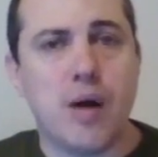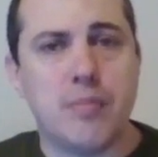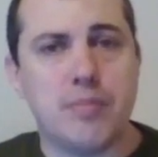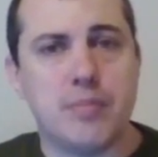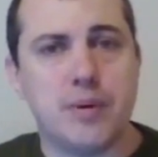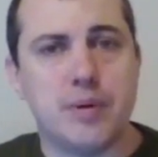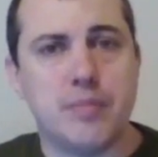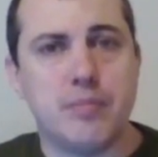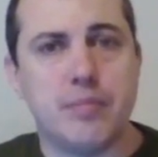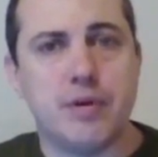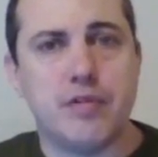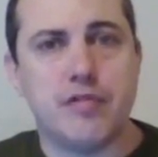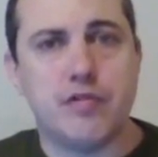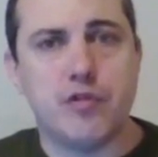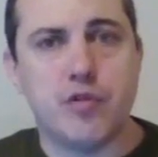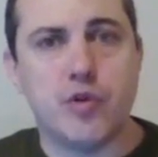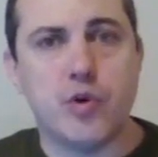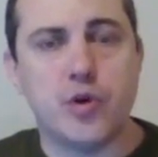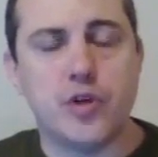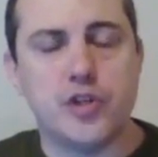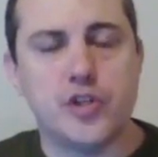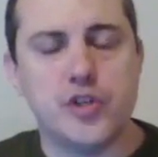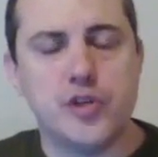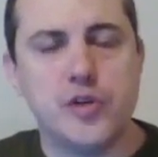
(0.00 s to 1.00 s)
hop
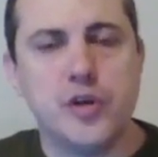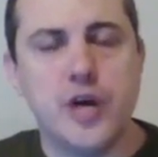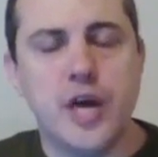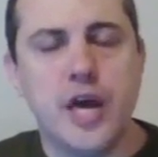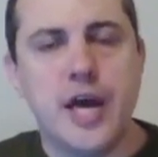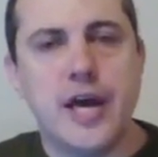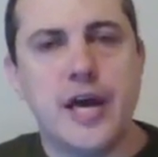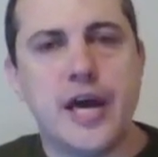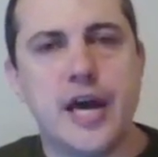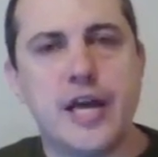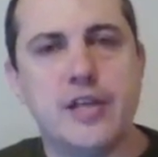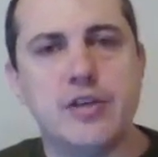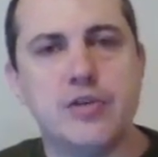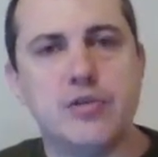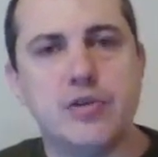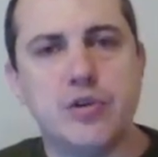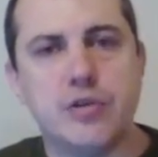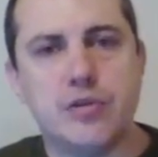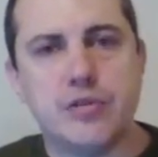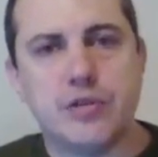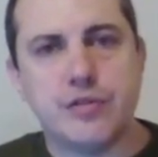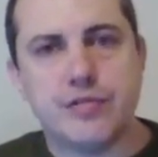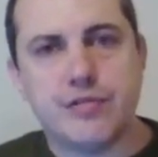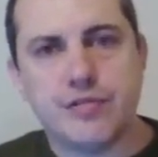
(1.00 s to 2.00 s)
before you, and you
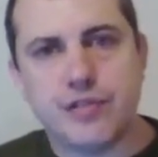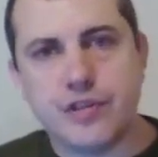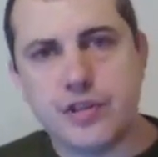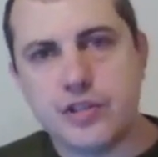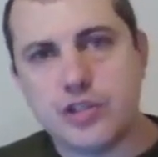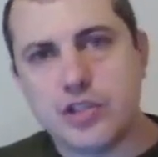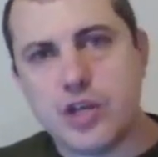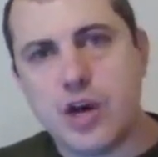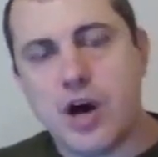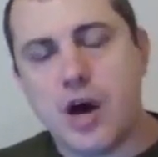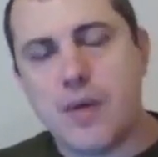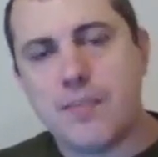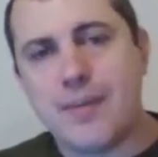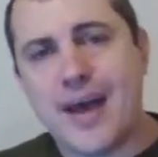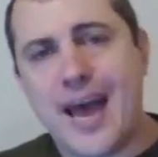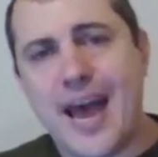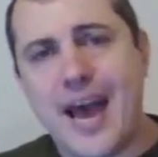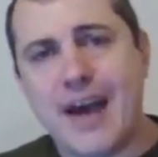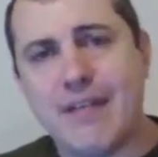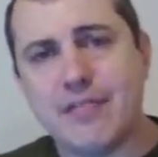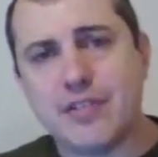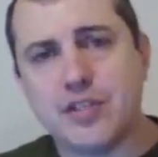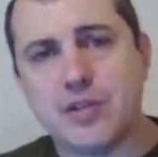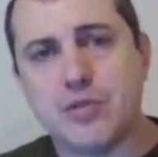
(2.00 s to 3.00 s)
know the first hop
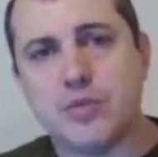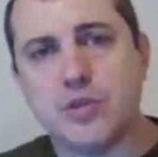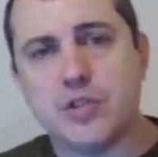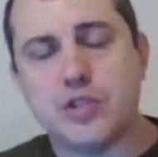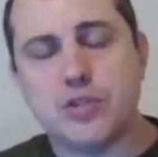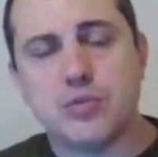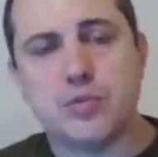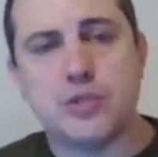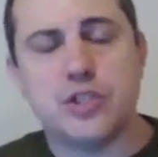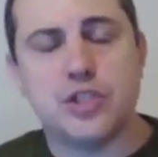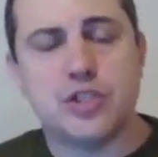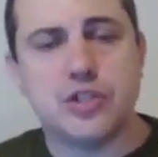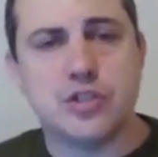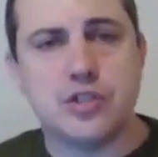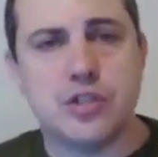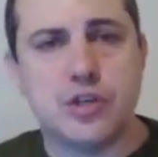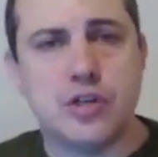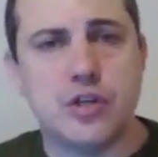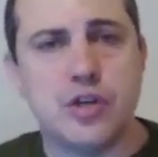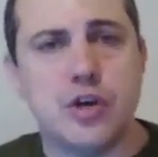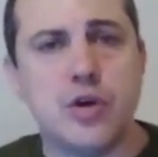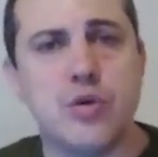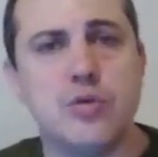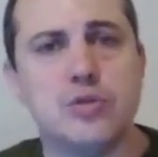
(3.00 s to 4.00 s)
afterwards, which is
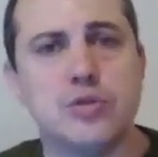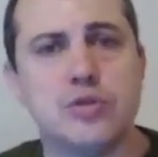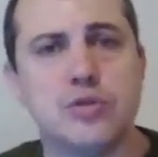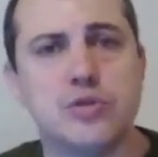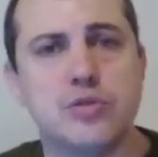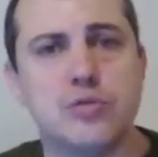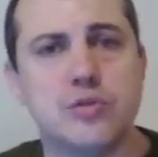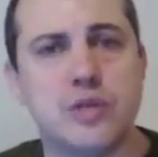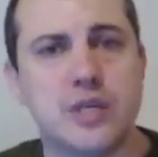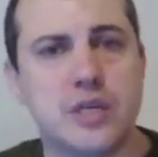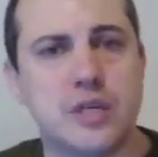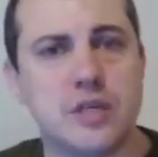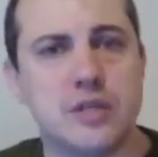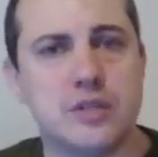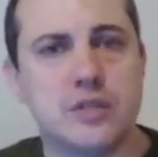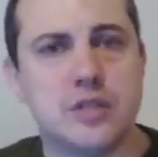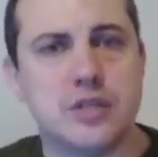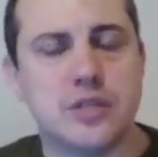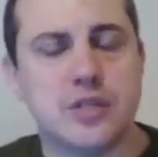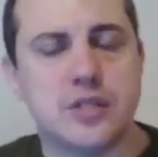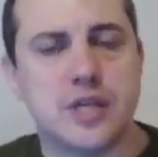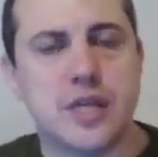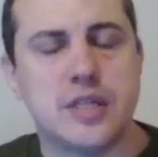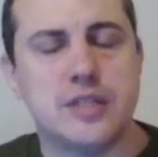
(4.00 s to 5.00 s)
the node you need
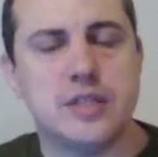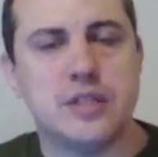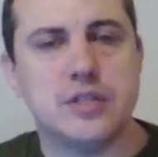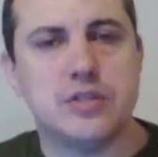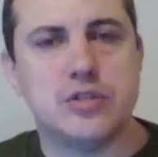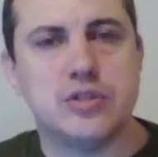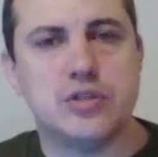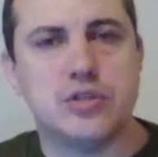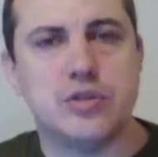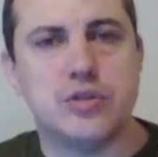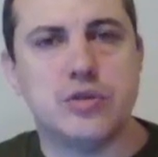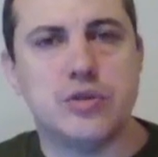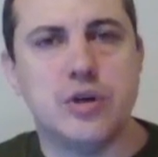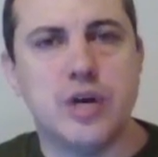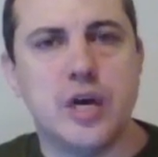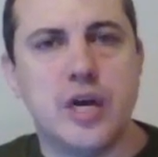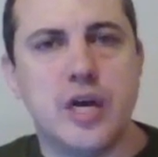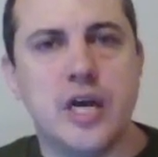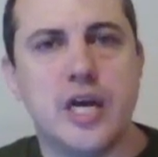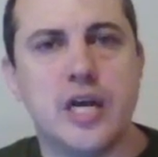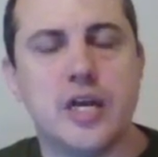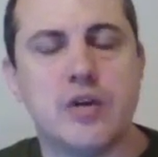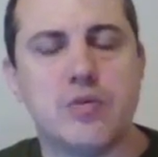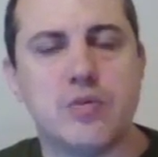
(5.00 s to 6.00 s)
to send it to
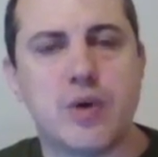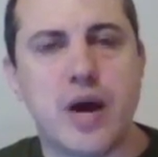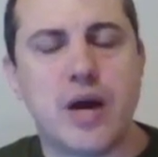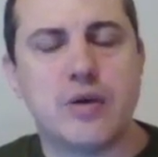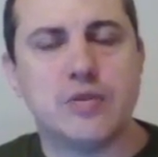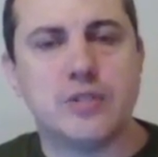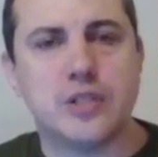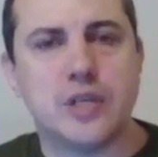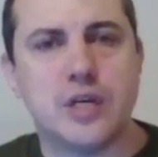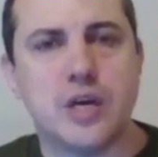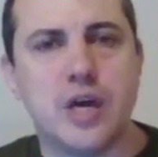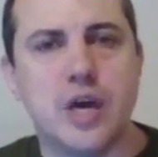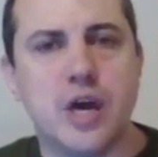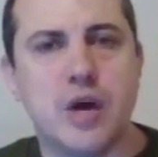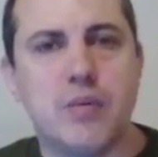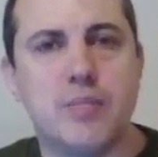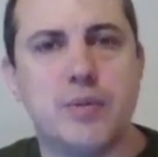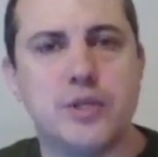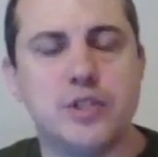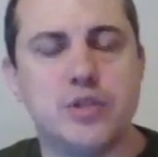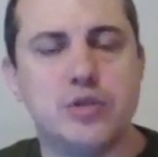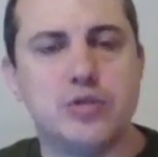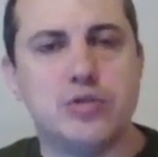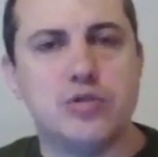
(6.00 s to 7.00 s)
in routing,
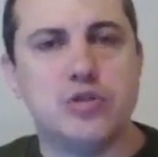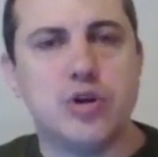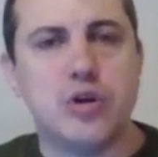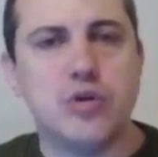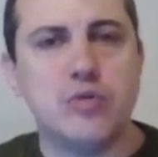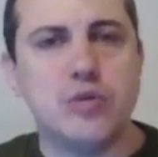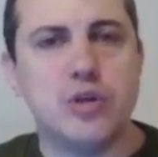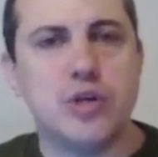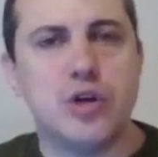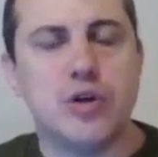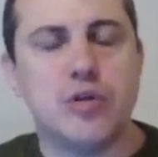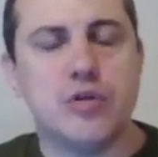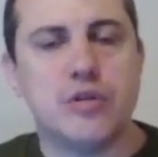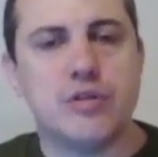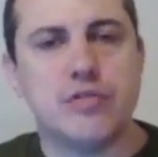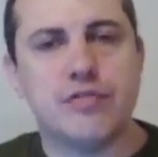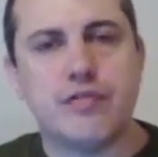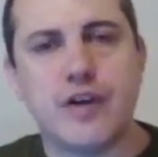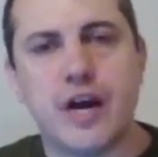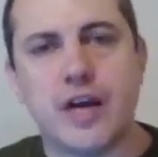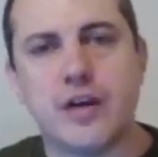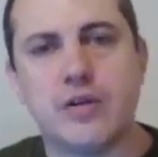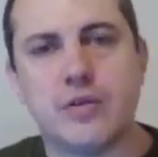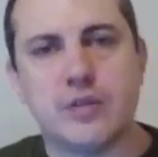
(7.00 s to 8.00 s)
but you don't know the
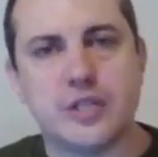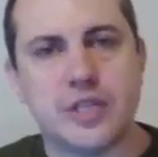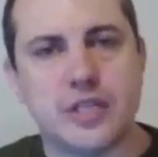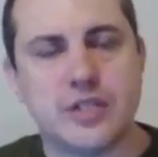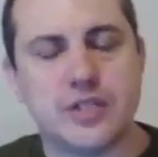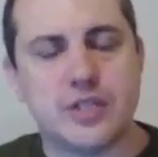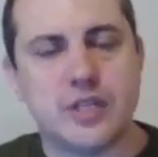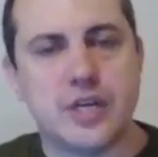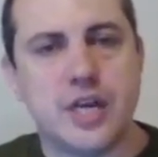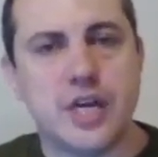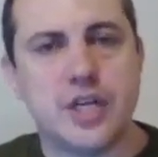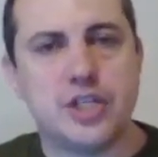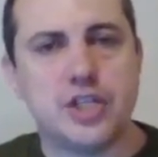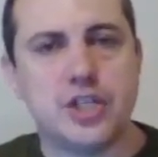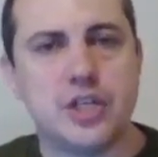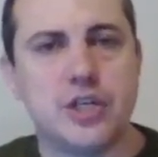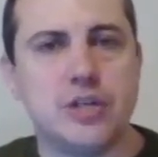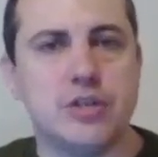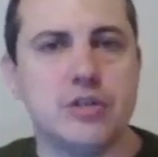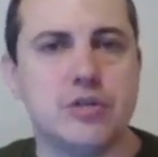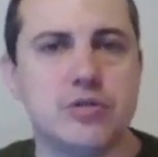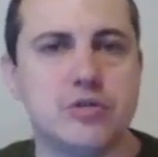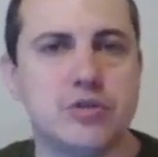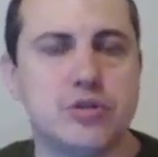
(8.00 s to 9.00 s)
final
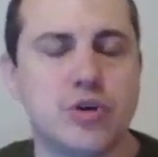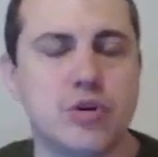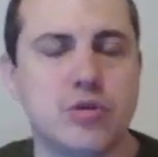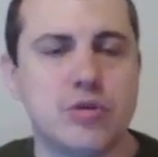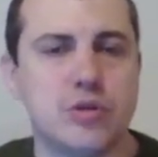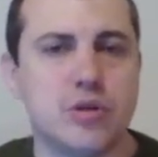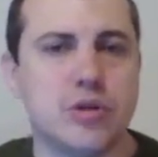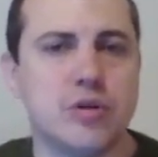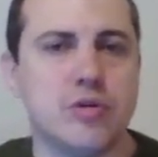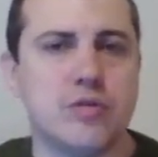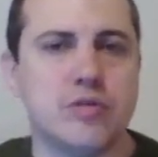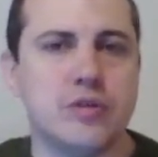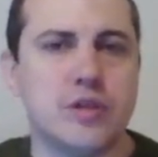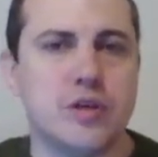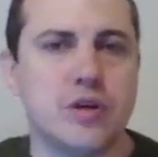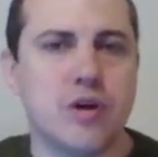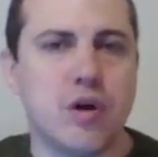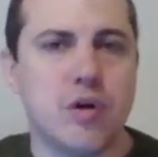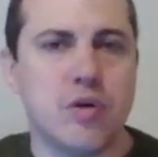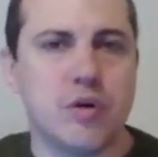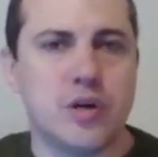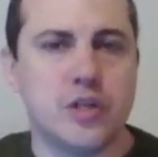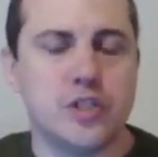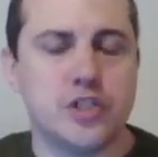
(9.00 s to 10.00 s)
destination, and you don't know the
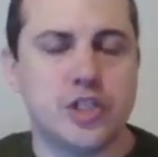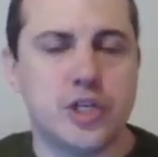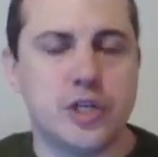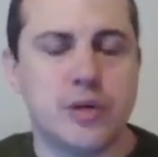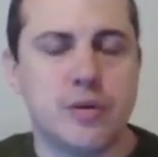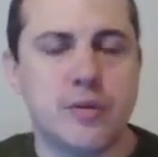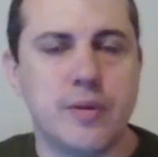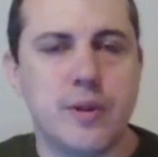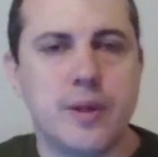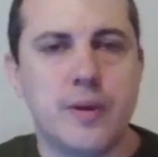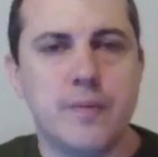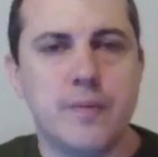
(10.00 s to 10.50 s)
origin.